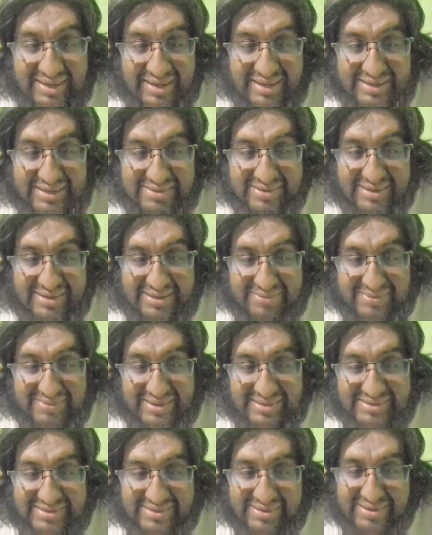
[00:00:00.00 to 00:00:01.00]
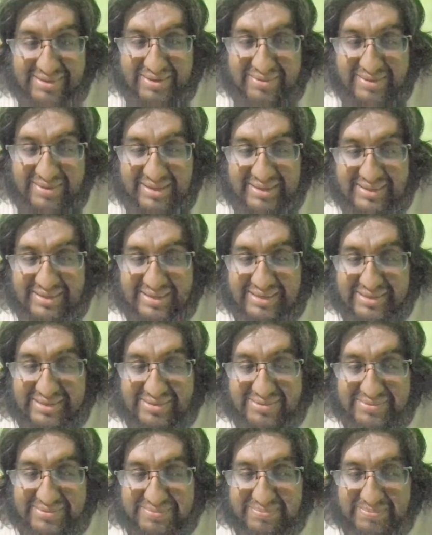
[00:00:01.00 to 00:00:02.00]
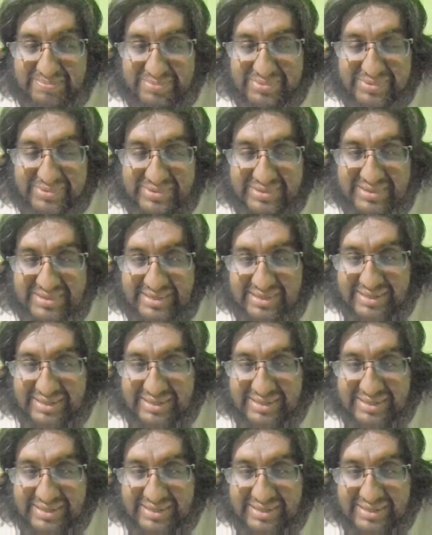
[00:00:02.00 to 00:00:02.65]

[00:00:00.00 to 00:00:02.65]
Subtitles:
and you get one, and then you put